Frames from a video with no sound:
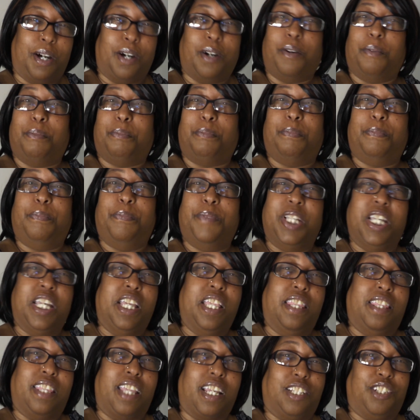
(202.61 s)
I hope
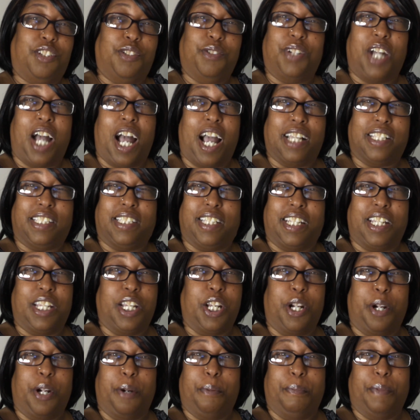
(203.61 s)
that you guys can
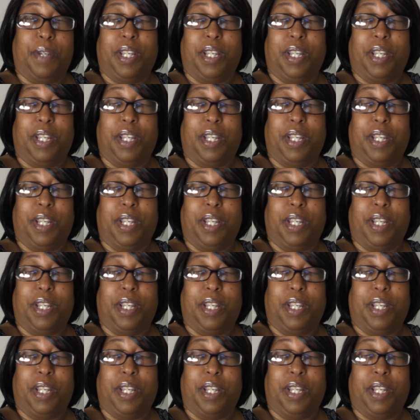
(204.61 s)
hear